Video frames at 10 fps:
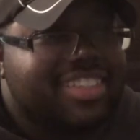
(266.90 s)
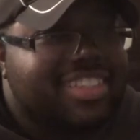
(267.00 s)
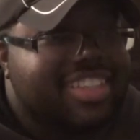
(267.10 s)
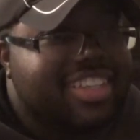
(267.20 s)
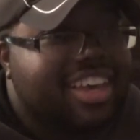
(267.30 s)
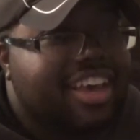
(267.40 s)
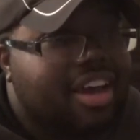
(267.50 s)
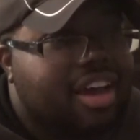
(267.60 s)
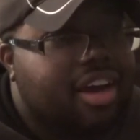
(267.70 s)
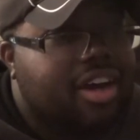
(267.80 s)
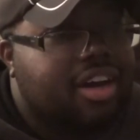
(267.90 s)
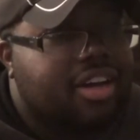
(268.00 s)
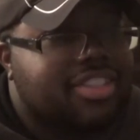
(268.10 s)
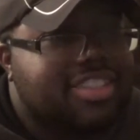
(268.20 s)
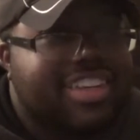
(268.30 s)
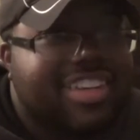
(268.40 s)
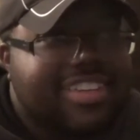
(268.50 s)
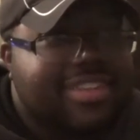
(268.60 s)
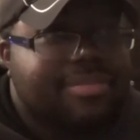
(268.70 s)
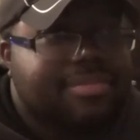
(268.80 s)
his first customer. Aww, ah, Let's see how
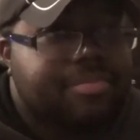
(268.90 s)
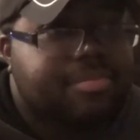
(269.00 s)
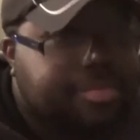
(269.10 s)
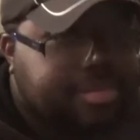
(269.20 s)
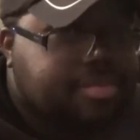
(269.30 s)
this plays out.